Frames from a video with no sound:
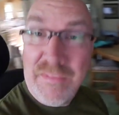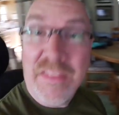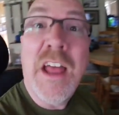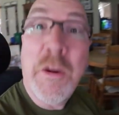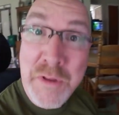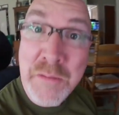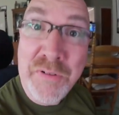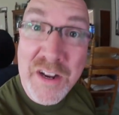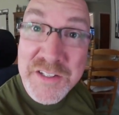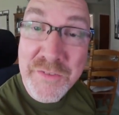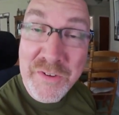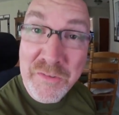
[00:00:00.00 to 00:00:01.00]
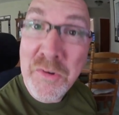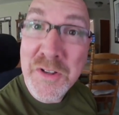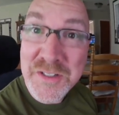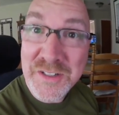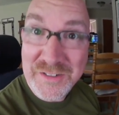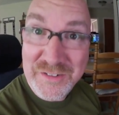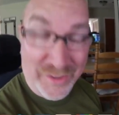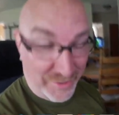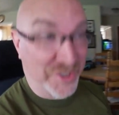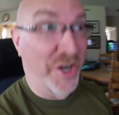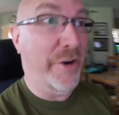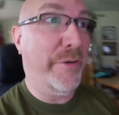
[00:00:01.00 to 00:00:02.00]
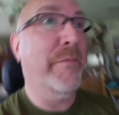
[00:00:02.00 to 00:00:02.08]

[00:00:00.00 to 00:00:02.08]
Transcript: That would be impressive if it wasn't the chair.